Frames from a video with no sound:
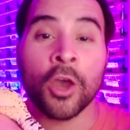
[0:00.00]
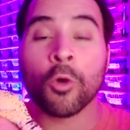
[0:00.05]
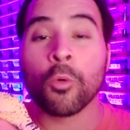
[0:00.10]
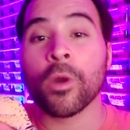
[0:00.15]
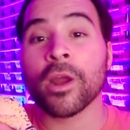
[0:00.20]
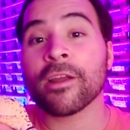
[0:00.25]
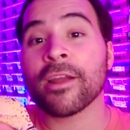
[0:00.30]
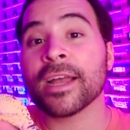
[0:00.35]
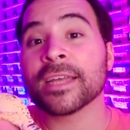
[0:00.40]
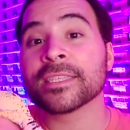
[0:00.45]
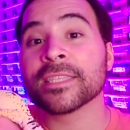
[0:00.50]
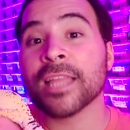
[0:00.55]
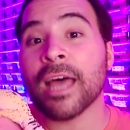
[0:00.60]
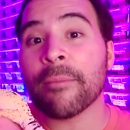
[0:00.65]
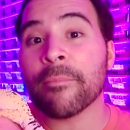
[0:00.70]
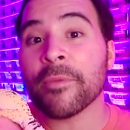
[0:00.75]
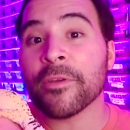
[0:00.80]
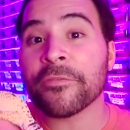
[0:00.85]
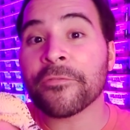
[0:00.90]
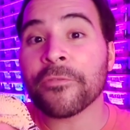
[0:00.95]
whereas
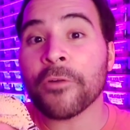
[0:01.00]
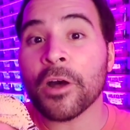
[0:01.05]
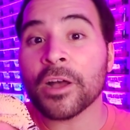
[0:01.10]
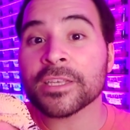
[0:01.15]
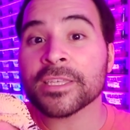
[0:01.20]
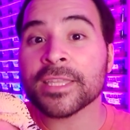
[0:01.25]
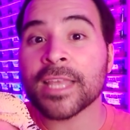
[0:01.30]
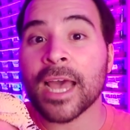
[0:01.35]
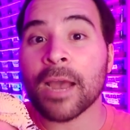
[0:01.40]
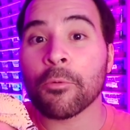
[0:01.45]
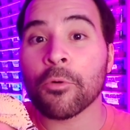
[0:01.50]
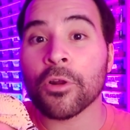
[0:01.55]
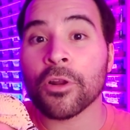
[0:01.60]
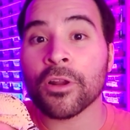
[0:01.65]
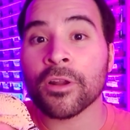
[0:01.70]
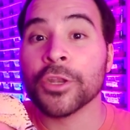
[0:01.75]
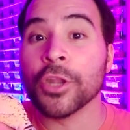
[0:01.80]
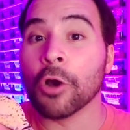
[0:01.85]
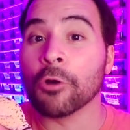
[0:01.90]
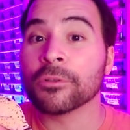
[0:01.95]
lemon frost that
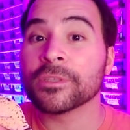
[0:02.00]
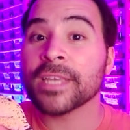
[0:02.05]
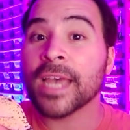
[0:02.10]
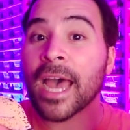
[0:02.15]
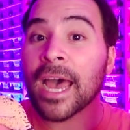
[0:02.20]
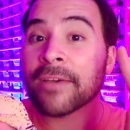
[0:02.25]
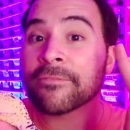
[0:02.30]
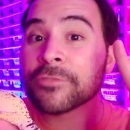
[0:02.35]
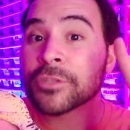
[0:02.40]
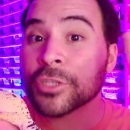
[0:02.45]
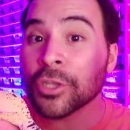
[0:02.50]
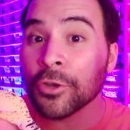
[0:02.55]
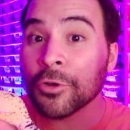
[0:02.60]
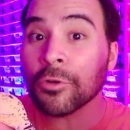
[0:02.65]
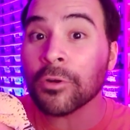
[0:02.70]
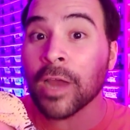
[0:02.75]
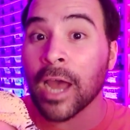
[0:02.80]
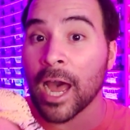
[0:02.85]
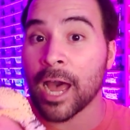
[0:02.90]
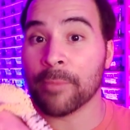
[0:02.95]
were known to have
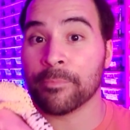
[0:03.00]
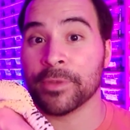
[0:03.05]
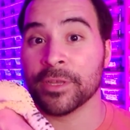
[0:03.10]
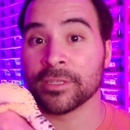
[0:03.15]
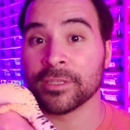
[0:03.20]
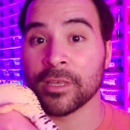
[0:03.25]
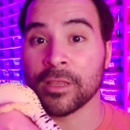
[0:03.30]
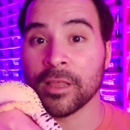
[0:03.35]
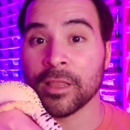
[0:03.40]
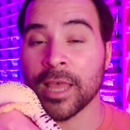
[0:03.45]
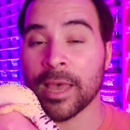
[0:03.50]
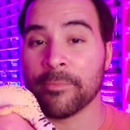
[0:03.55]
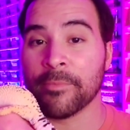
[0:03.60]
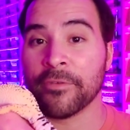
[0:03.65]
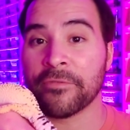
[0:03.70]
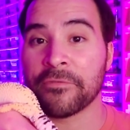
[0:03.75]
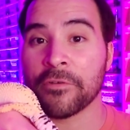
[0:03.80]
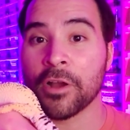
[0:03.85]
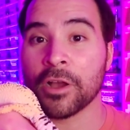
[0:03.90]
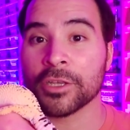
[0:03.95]
two copies of the
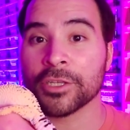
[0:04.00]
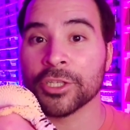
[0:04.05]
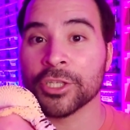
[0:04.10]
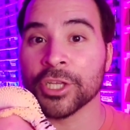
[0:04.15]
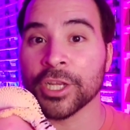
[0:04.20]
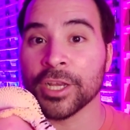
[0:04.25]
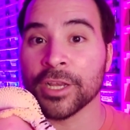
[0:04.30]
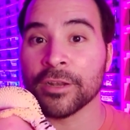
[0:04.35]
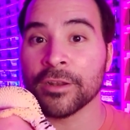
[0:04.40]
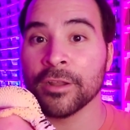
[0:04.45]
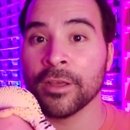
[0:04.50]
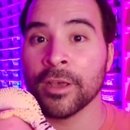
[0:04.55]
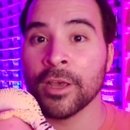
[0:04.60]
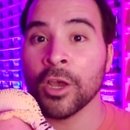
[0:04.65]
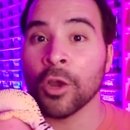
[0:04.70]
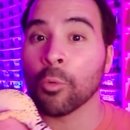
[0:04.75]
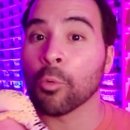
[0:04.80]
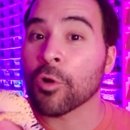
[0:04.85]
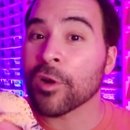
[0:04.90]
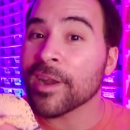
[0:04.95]
lemon frost gene
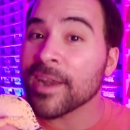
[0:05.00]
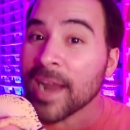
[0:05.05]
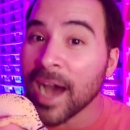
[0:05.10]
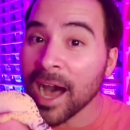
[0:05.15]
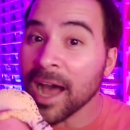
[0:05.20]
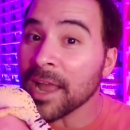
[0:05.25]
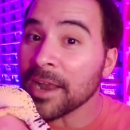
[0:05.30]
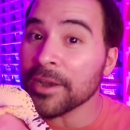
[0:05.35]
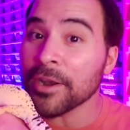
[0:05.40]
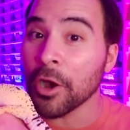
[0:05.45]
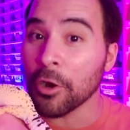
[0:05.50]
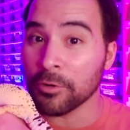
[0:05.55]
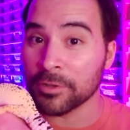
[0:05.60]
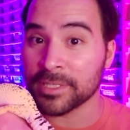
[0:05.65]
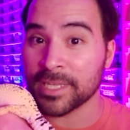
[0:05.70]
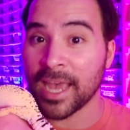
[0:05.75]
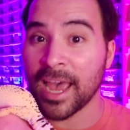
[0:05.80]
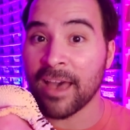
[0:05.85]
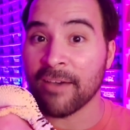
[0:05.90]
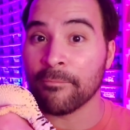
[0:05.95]
were not known
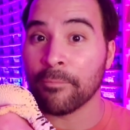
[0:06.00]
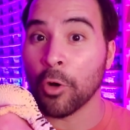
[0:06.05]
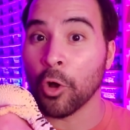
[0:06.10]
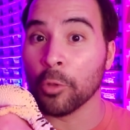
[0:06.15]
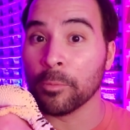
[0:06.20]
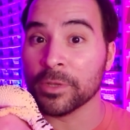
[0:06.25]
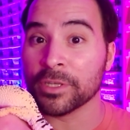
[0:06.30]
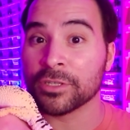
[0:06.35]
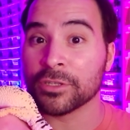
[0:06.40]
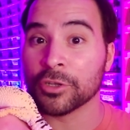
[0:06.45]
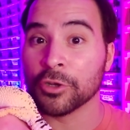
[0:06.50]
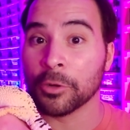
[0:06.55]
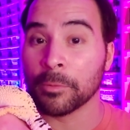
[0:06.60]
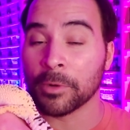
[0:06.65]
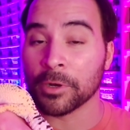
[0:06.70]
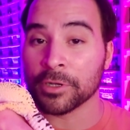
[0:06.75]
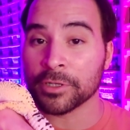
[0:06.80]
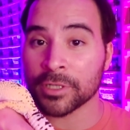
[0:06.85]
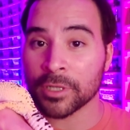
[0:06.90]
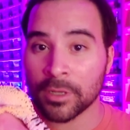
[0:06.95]
to have bulbous
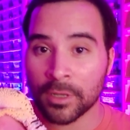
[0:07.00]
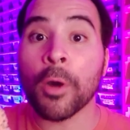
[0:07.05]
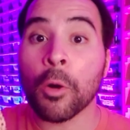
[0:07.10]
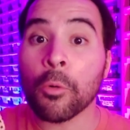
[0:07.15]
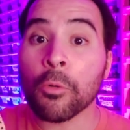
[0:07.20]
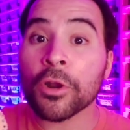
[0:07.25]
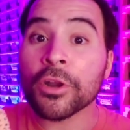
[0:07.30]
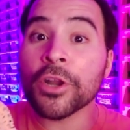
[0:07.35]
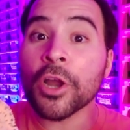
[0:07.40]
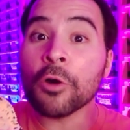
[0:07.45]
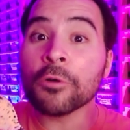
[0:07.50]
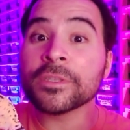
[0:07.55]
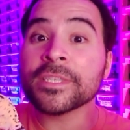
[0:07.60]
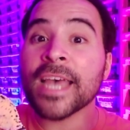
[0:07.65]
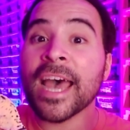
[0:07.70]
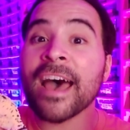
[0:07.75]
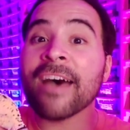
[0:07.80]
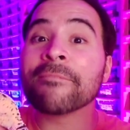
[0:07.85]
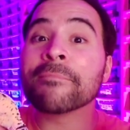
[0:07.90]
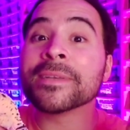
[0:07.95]
tumors, but were known to
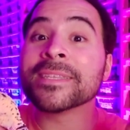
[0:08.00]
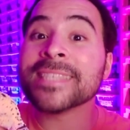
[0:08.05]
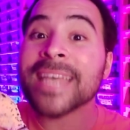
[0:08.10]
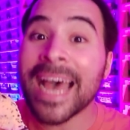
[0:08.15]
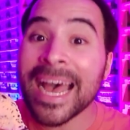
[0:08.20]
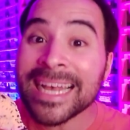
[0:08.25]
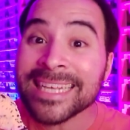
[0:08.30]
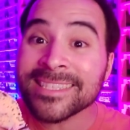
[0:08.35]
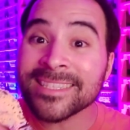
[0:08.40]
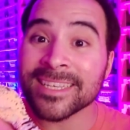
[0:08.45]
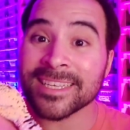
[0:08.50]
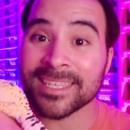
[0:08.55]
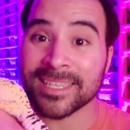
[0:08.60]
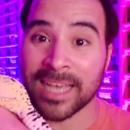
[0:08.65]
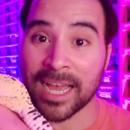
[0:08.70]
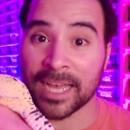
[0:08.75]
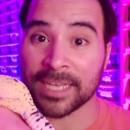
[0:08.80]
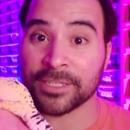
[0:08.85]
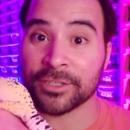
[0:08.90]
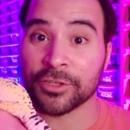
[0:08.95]
have
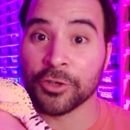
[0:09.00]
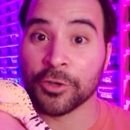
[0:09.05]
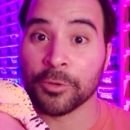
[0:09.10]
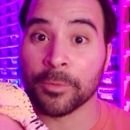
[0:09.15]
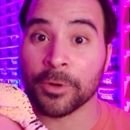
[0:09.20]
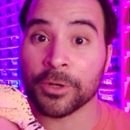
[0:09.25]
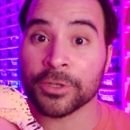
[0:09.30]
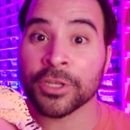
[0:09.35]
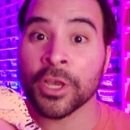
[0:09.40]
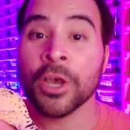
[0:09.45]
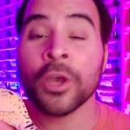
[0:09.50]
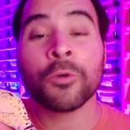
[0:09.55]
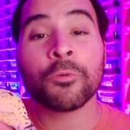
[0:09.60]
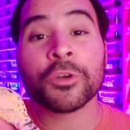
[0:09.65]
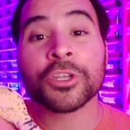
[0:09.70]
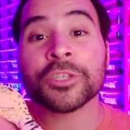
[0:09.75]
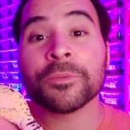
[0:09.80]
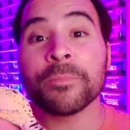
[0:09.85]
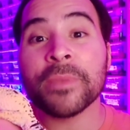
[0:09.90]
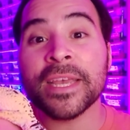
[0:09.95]
metastasized tumors,
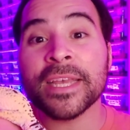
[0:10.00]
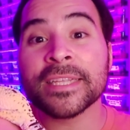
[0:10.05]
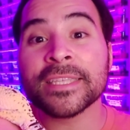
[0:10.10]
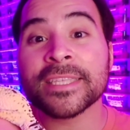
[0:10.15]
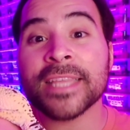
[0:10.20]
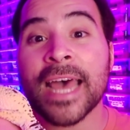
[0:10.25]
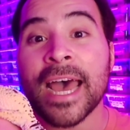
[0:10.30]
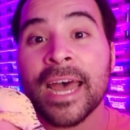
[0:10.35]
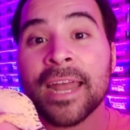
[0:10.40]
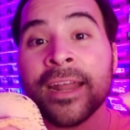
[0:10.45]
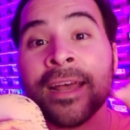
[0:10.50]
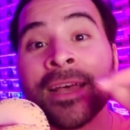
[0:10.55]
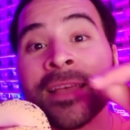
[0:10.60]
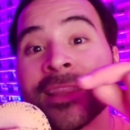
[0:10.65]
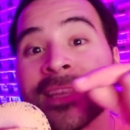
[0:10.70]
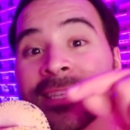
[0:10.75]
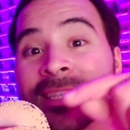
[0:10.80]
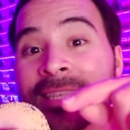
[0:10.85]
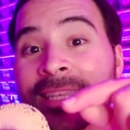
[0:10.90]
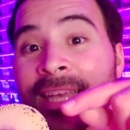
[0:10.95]
which means that
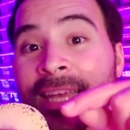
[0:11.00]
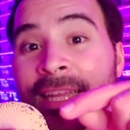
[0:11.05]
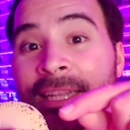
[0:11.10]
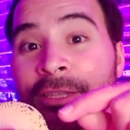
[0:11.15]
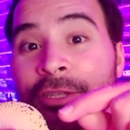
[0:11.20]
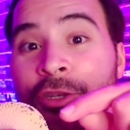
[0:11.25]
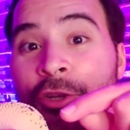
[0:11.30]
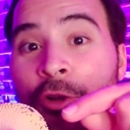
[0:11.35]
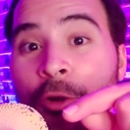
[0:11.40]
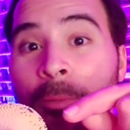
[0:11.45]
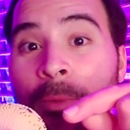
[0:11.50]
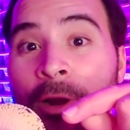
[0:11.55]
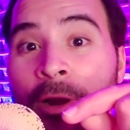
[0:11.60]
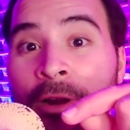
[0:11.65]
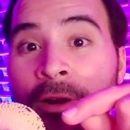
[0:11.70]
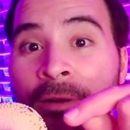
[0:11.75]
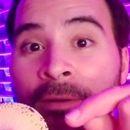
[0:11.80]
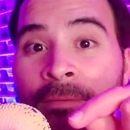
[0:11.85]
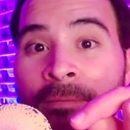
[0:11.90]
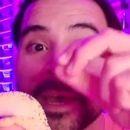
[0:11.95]
the skin
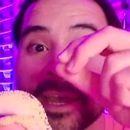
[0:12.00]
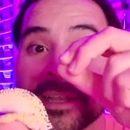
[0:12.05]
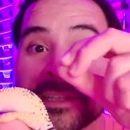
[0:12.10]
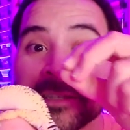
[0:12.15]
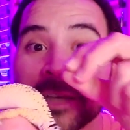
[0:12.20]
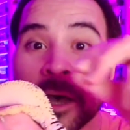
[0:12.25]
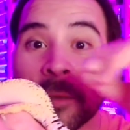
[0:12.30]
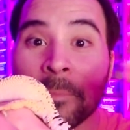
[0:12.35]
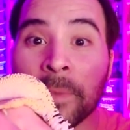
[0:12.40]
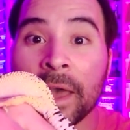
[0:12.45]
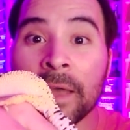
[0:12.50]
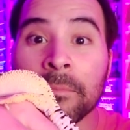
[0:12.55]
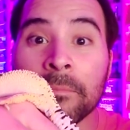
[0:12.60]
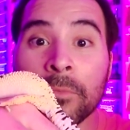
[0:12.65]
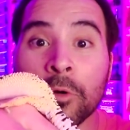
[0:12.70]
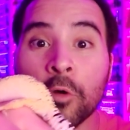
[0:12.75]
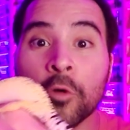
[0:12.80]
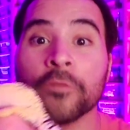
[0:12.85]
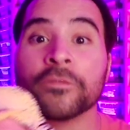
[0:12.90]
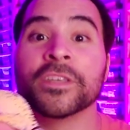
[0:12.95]
tumor picked up and
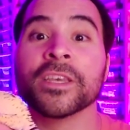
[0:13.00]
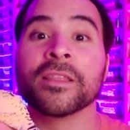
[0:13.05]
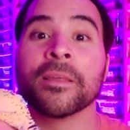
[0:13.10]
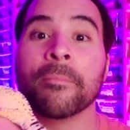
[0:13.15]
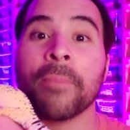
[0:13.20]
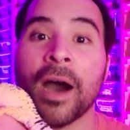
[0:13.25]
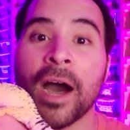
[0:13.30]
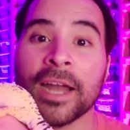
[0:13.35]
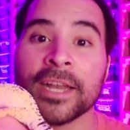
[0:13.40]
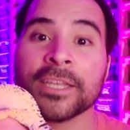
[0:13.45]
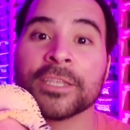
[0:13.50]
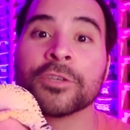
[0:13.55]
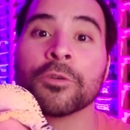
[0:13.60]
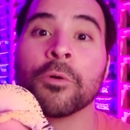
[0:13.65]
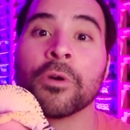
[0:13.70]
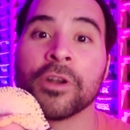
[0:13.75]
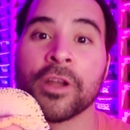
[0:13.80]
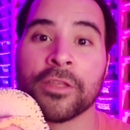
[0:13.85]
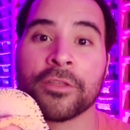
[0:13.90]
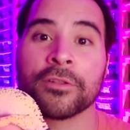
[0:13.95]
moved in the body
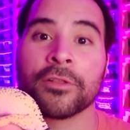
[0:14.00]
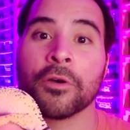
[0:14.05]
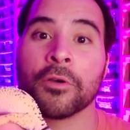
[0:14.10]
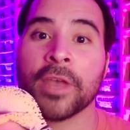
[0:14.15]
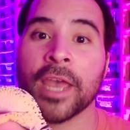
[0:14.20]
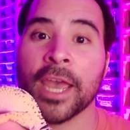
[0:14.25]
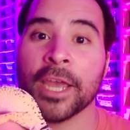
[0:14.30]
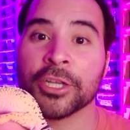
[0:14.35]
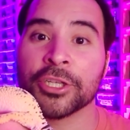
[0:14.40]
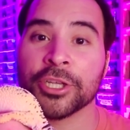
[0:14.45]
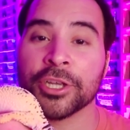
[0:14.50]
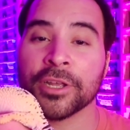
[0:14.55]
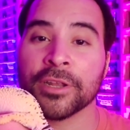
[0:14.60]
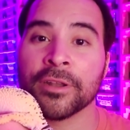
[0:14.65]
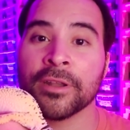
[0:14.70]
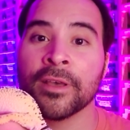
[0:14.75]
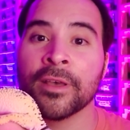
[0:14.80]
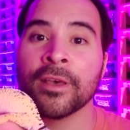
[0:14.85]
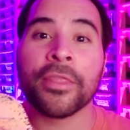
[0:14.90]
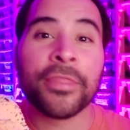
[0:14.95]
to another
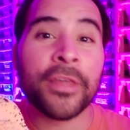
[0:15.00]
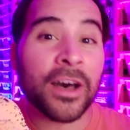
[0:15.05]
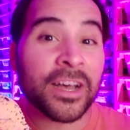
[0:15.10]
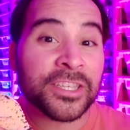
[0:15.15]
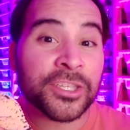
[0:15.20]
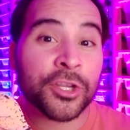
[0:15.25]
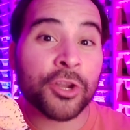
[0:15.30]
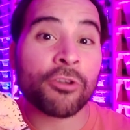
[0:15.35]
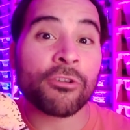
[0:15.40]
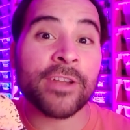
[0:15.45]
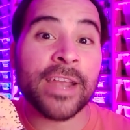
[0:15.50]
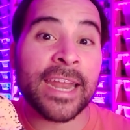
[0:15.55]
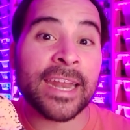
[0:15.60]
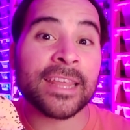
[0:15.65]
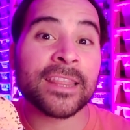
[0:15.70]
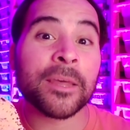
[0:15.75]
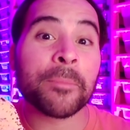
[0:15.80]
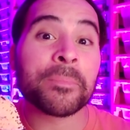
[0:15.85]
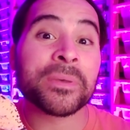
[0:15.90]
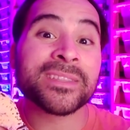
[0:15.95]
location, thus
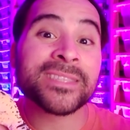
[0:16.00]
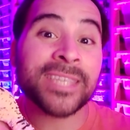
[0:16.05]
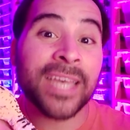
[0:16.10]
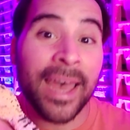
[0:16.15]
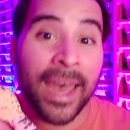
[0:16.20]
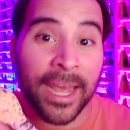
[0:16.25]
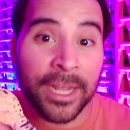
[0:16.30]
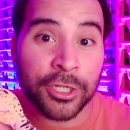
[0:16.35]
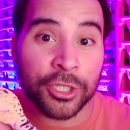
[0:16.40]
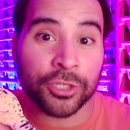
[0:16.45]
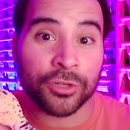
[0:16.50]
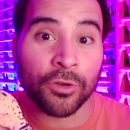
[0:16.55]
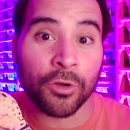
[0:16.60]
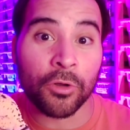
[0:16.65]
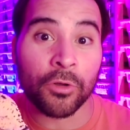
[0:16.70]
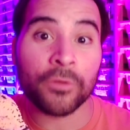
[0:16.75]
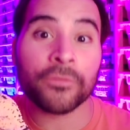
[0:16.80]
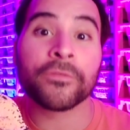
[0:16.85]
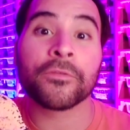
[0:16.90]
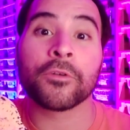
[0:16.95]
creating the
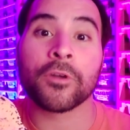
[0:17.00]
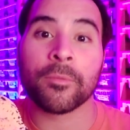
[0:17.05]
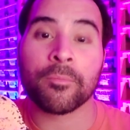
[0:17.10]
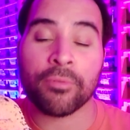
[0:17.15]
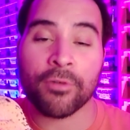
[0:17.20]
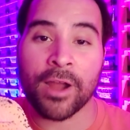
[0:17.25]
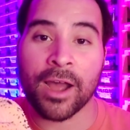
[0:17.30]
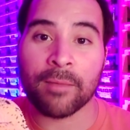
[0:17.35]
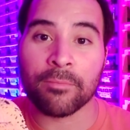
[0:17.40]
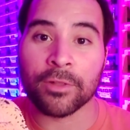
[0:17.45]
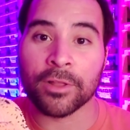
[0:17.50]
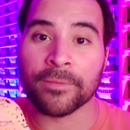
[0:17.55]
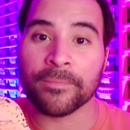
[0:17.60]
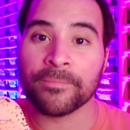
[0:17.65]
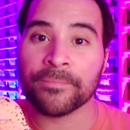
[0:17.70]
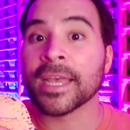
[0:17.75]
potential for a problem.